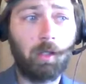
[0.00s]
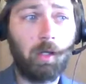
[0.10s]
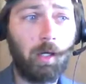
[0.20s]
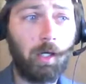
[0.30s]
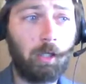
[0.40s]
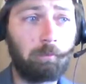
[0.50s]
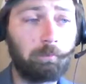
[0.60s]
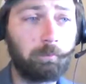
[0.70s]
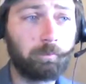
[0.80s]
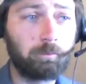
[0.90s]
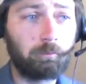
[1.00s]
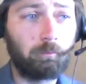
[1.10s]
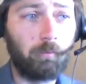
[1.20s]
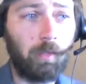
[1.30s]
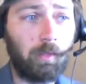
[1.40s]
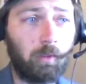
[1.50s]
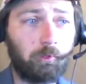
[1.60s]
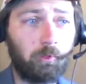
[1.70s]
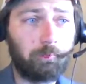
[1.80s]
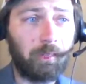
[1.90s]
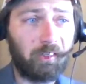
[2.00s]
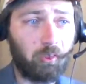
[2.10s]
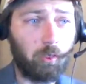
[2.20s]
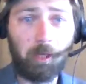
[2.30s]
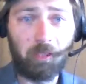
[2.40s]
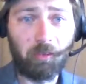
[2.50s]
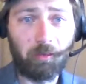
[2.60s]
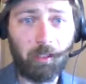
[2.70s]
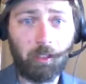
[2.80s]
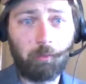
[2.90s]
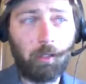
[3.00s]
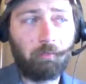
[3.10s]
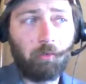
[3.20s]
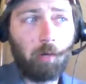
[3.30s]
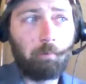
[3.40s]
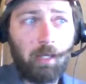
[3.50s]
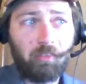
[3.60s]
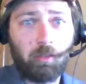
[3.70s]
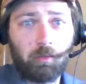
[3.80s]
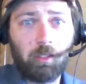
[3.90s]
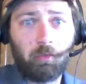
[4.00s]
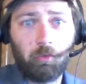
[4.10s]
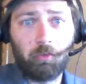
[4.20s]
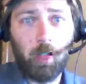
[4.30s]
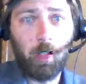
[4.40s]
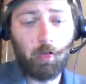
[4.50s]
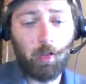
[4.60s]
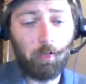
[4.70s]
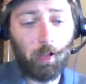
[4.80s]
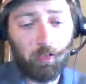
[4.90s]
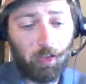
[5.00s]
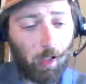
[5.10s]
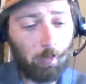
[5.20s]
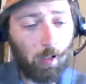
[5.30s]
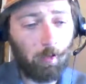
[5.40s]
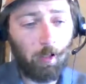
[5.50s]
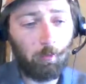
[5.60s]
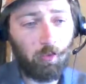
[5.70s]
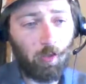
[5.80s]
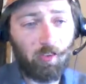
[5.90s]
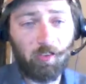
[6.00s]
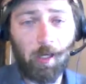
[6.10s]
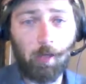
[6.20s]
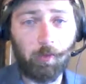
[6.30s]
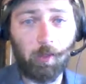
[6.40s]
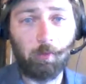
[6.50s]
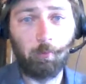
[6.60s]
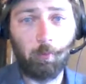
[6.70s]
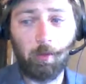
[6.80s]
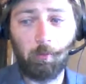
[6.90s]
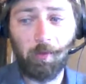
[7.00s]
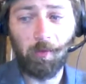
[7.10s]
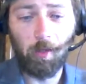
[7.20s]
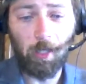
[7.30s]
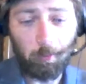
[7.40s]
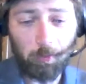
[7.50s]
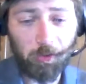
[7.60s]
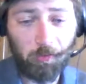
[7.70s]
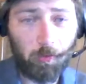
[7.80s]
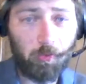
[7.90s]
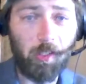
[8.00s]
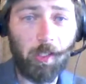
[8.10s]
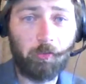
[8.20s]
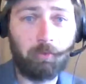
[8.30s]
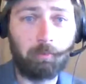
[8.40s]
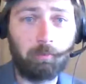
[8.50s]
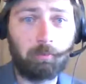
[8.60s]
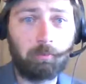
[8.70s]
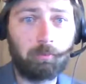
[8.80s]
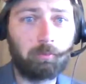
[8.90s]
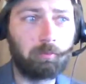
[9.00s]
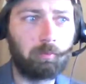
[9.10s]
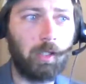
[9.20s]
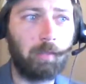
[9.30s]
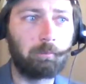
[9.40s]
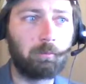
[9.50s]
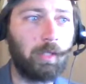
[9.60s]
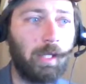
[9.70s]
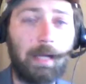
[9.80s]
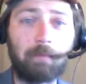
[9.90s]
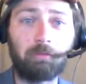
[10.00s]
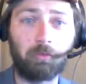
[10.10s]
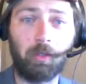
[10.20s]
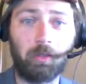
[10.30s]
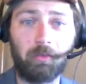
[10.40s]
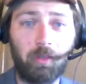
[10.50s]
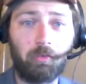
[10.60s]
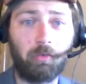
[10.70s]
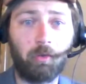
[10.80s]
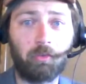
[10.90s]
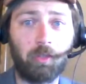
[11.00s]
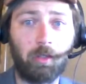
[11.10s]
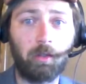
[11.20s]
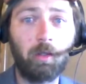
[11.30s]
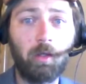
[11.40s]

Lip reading: And that's an amazing thing. And we have amazingly enthusiastic volunteers. I was astounded with how much enthusiasm we had for volunteers this year,